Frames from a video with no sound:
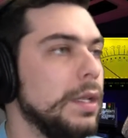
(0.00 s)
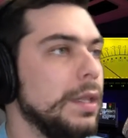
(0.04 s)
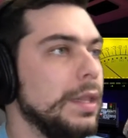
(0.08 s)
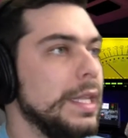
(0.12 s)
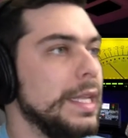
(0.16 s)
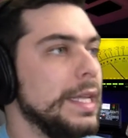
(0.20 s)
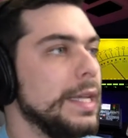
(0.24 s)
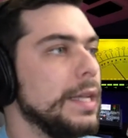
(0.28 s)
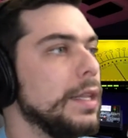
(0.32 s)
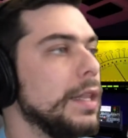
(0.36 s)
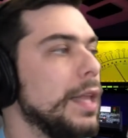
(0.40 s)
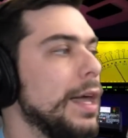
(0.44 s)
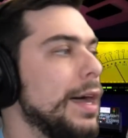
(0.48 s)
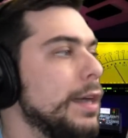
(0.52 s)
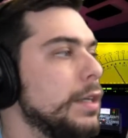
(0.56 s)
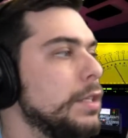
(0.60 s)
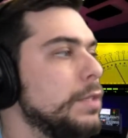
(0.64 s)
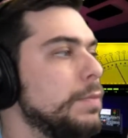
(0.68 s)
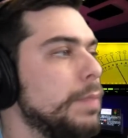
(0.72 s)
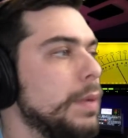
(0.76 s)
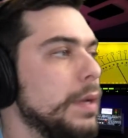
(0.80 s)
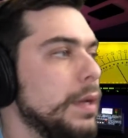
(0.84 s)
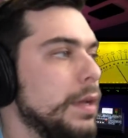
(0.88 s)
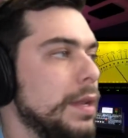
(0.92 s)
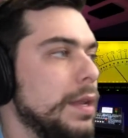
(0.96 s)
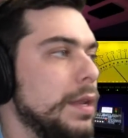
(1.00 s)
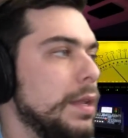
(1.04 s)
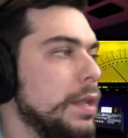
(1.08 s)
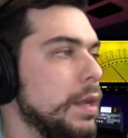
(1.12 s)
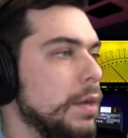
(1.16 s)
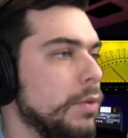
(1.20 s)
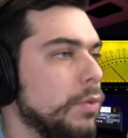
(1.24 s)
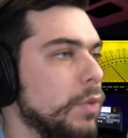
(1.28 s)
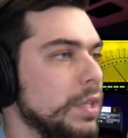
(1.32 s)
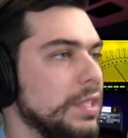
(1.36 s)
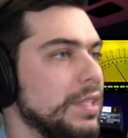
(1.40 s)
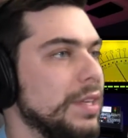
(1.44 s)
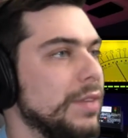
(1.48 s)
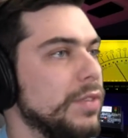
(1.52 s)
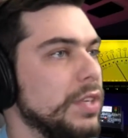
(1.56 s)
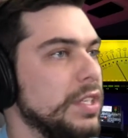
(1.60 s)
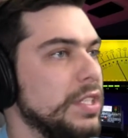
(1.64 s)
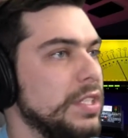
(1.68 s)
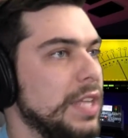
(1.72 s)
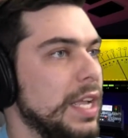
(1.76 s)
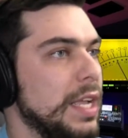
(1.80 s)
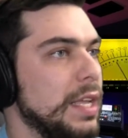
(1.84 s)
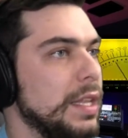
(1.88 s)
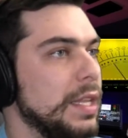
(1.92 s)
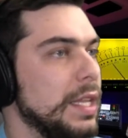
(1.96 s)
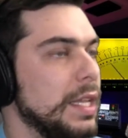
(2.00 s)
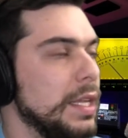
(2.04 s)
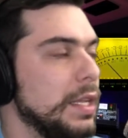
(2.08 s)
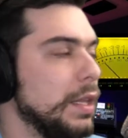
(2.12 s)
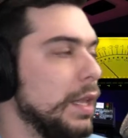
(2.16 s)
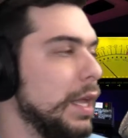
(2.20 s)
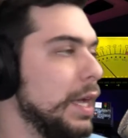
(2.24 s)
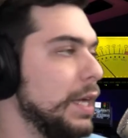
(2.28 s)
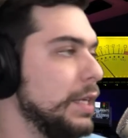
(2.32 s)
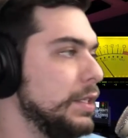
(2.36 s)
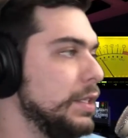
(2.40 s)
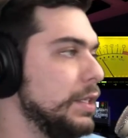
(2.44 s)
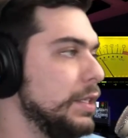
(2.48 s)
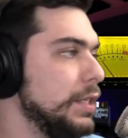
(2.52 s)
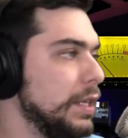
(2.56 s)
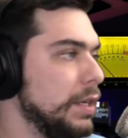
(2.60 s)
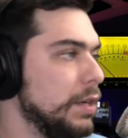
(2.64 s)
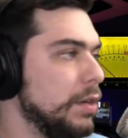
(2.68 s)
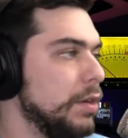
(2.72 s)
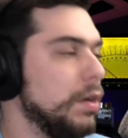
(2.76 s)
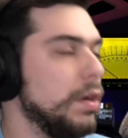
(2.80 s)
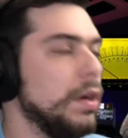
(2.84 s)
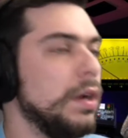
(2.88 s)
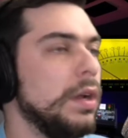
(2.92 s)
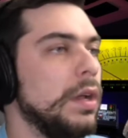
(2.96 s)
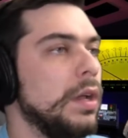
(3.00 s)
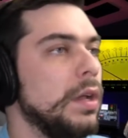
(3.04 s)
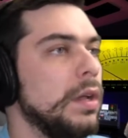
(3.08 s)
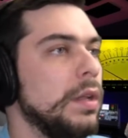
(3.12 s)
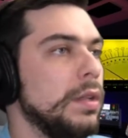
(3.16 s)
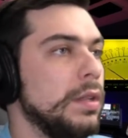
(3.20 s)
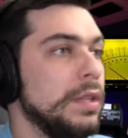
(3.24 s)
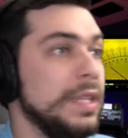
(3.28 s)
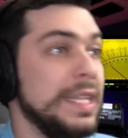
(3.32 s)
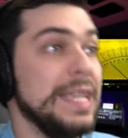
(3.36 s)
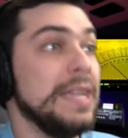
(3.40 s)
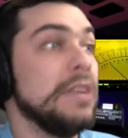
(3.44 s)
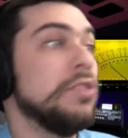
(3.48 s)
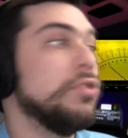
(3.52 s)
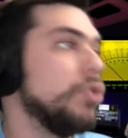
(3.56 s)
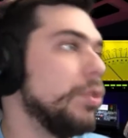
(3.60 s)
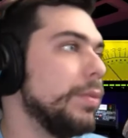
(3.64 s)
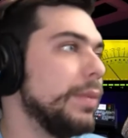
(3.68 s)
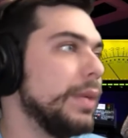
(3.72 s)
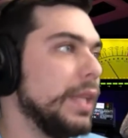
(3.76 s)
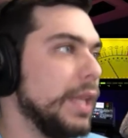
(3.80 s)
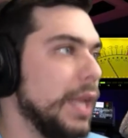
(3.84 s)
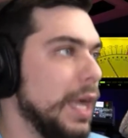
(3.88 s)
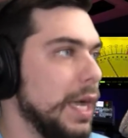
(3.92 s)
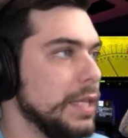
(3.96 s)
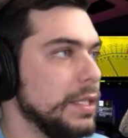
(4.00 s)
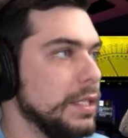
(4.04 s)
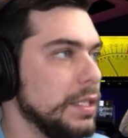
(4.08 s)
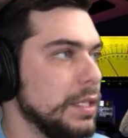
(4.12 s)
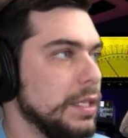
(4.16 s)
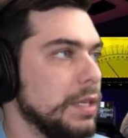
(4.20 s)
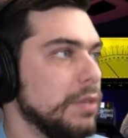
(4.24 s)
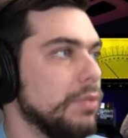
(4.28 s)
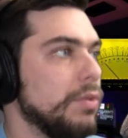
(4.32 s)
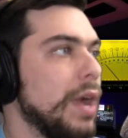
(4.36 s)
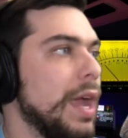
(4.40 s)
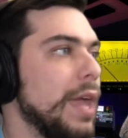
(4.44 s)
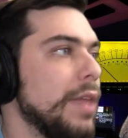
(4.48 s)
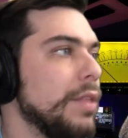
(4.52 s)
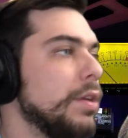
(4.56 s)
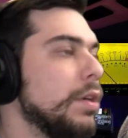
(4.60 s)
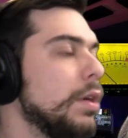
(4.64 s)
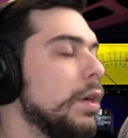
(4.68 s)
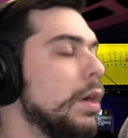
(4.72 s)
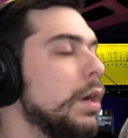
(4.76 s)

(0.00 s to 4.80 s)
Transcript: legalized, but once every state legalizes it or decriminalizes it rather,